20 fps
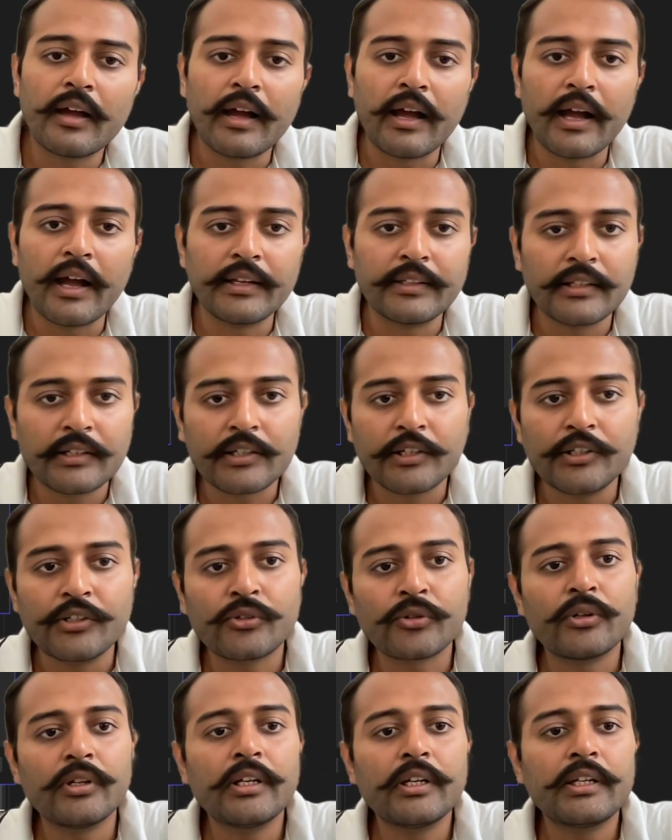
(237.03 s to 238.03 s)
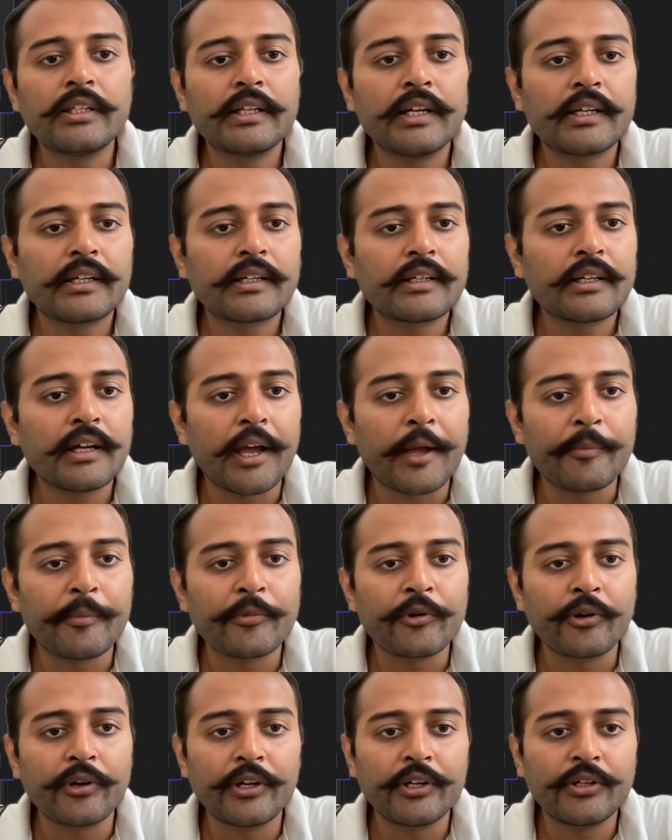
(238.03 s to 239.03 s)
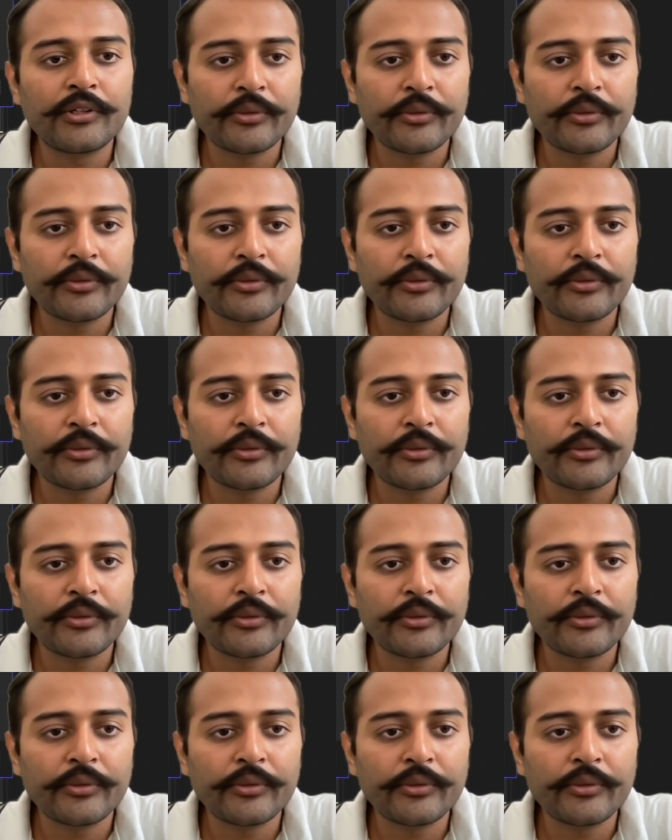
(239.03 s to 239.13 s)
And the controller that I'm going